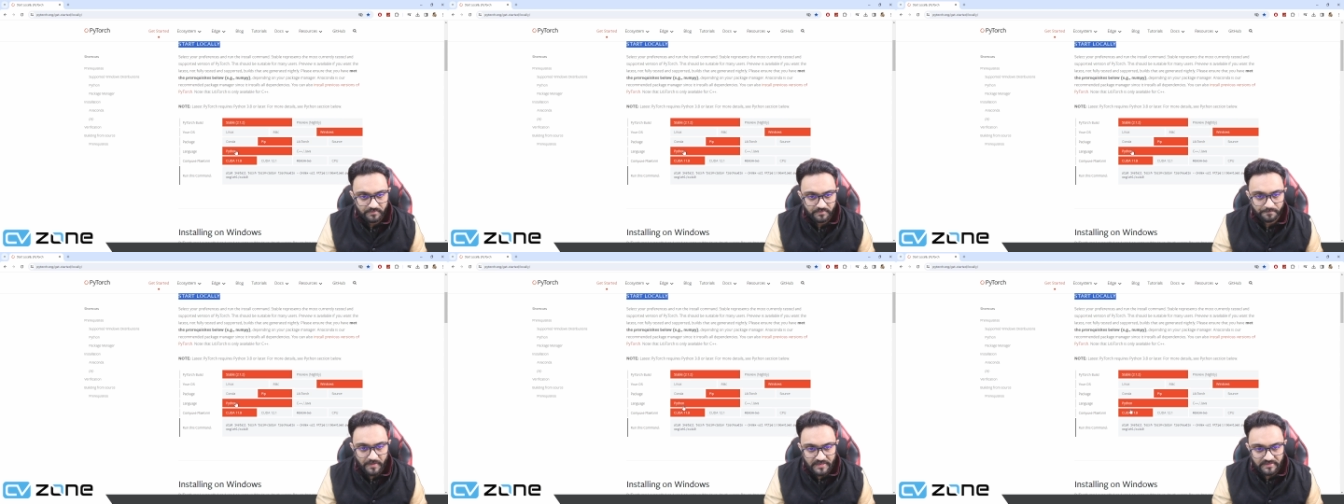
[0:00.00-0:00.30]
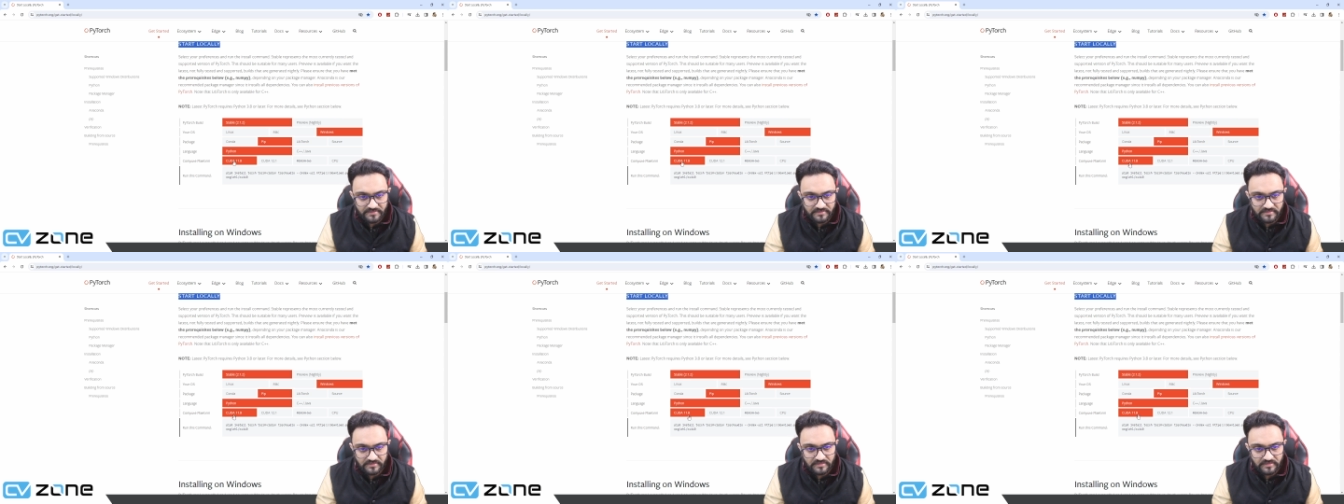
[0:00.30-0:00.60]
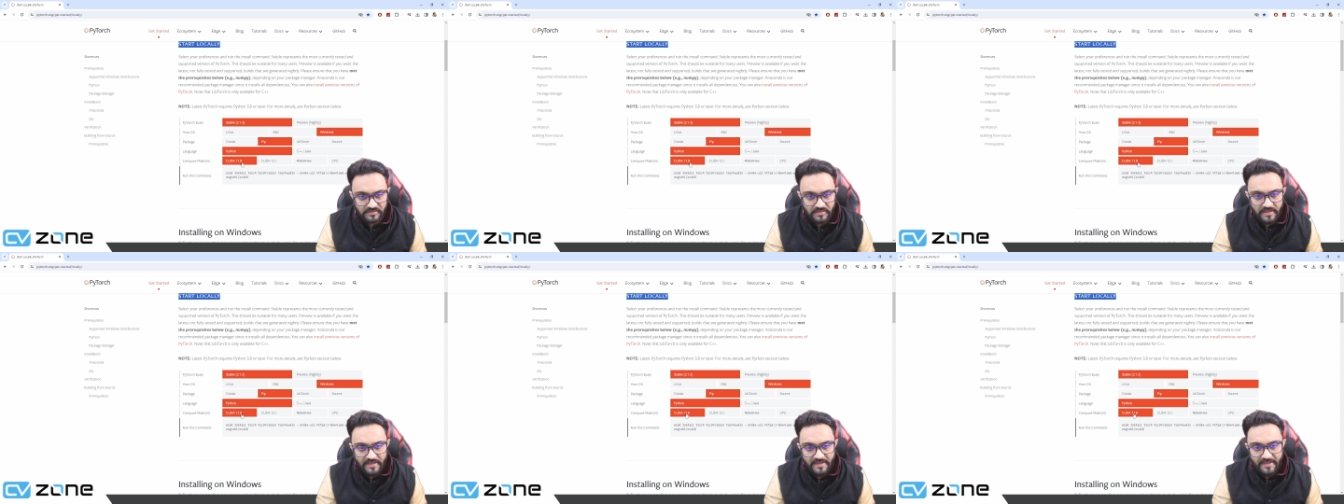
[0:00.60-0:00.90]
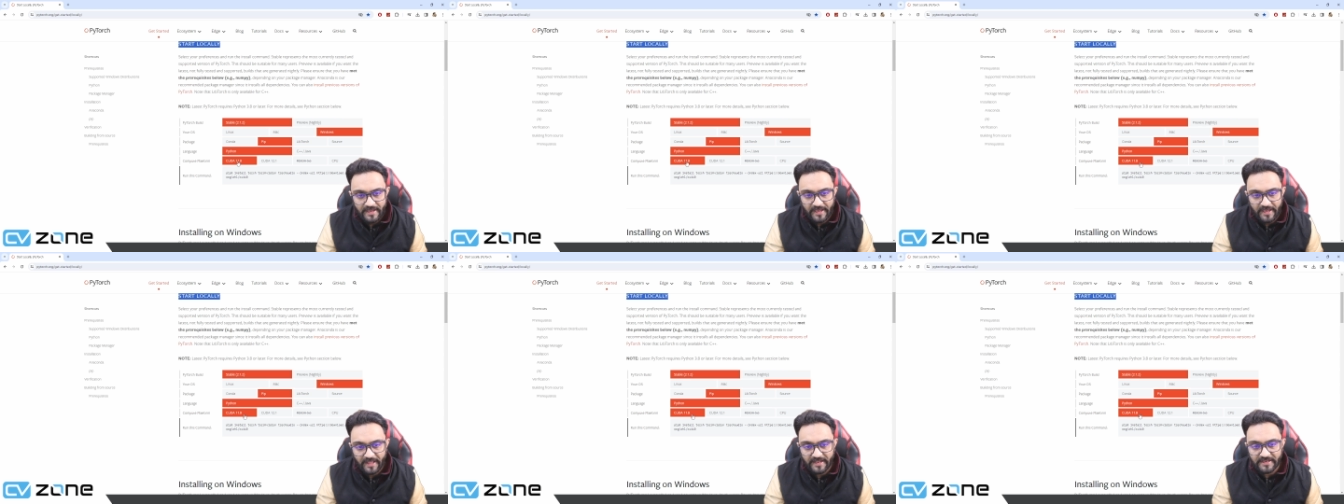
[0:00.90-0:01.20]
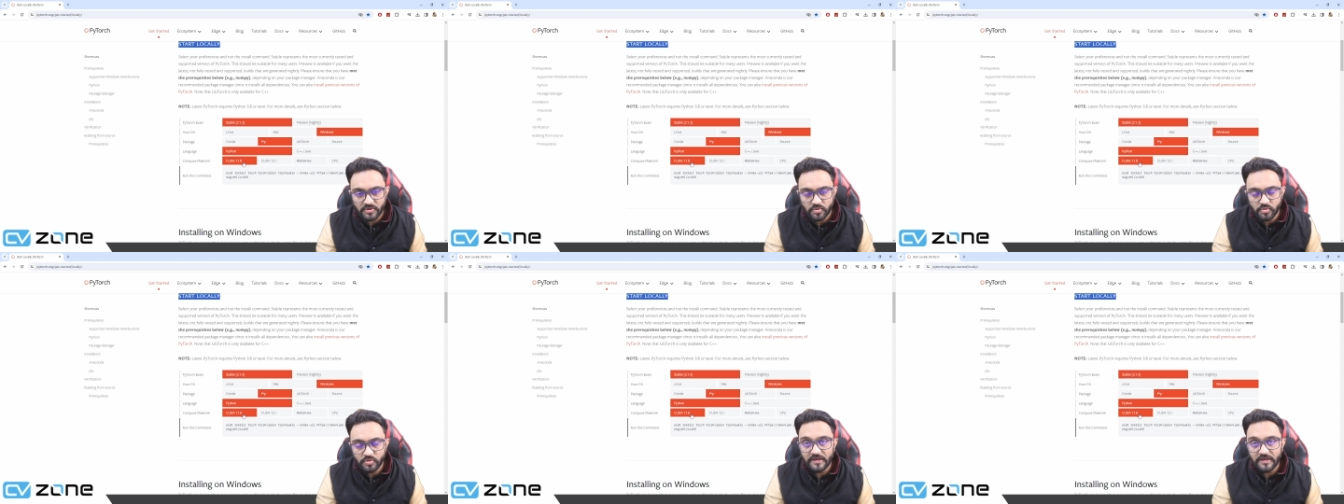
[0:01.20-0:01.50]
Python, and
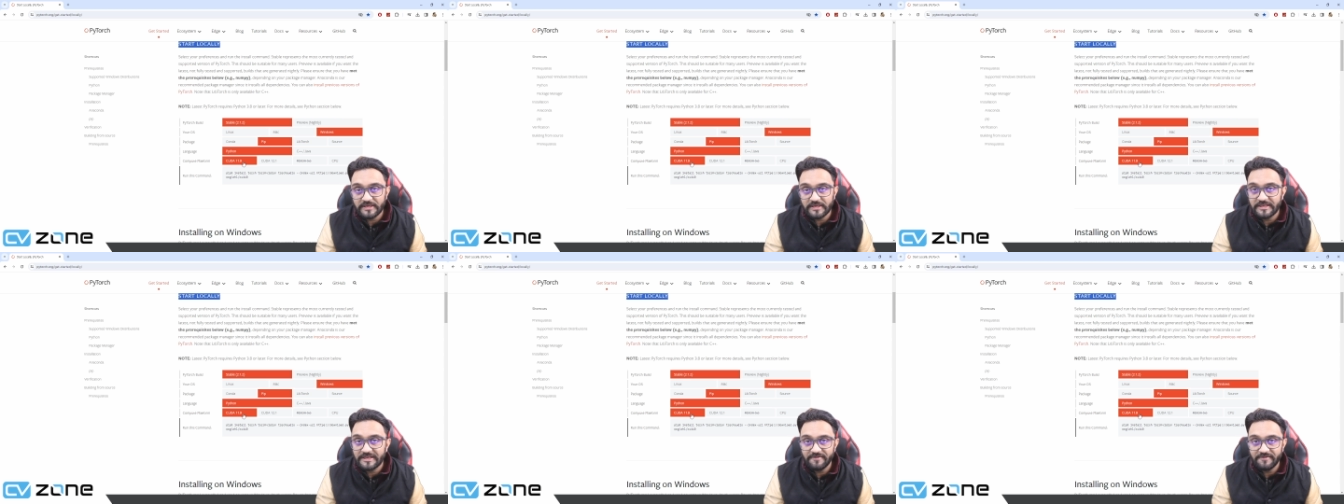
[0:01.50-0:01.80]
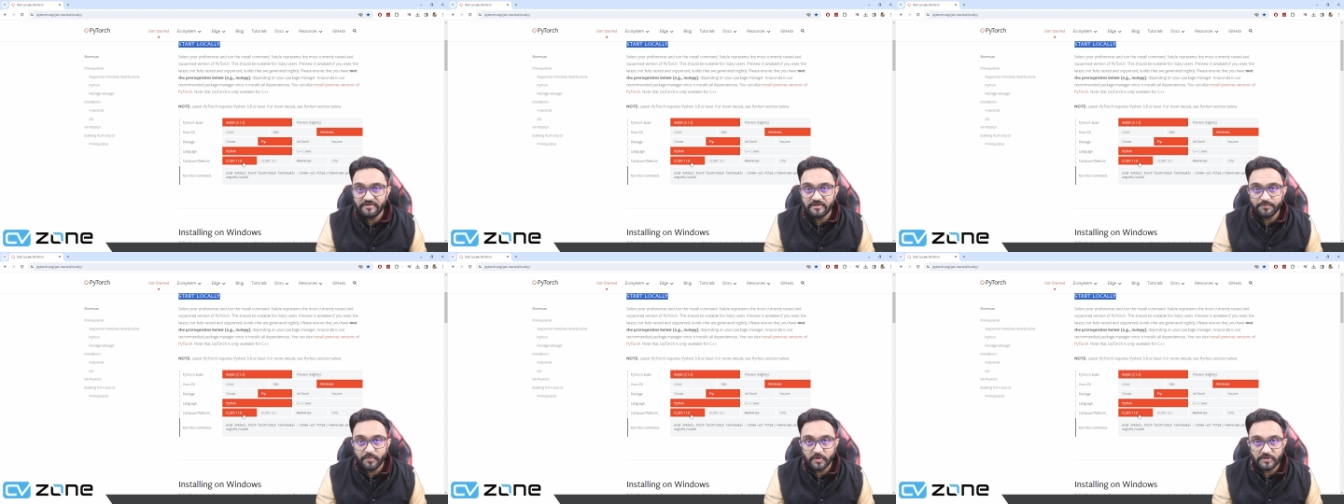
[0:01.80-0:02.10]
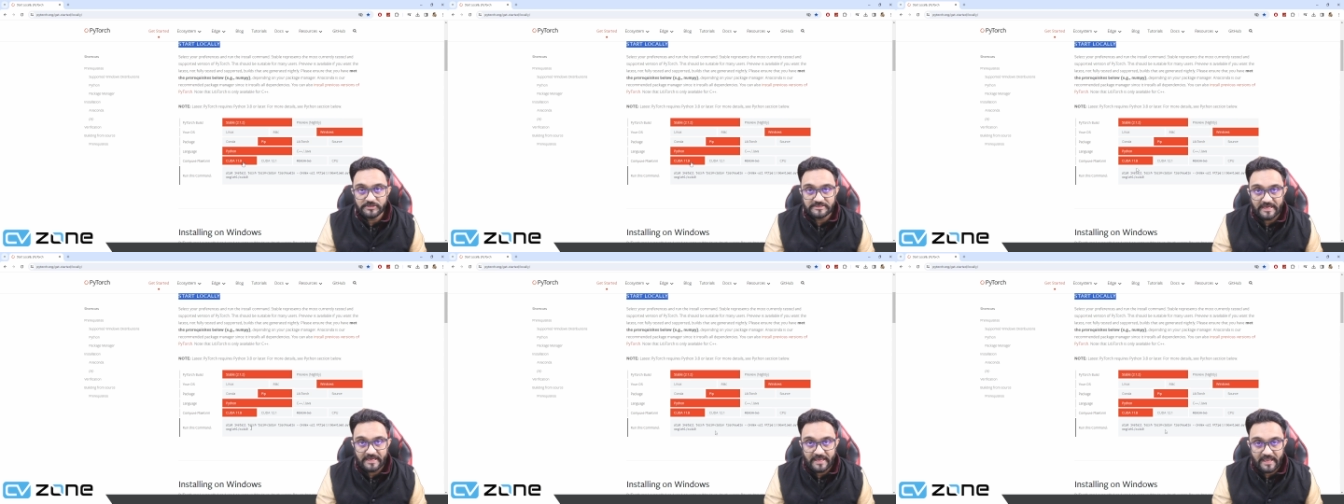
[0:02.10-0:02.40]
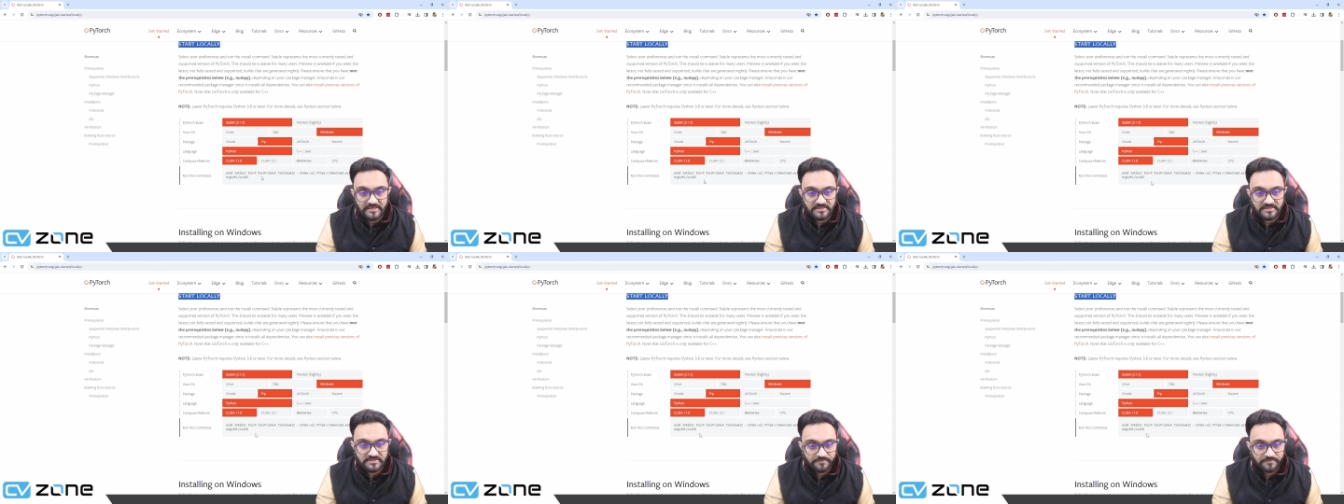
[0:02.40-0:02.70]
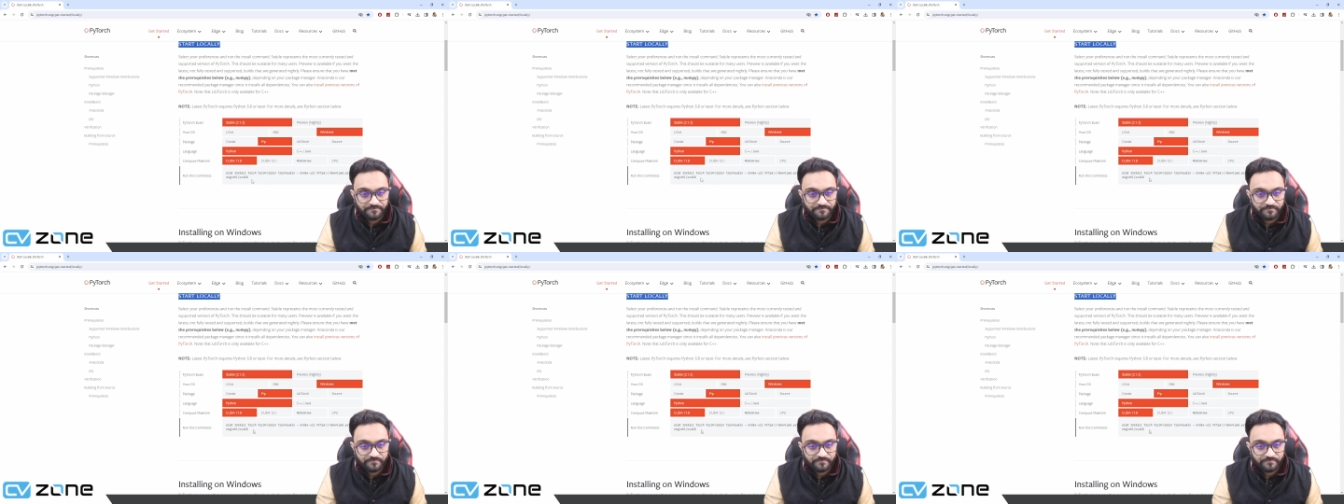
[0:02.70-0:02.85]
CUDA 11.8.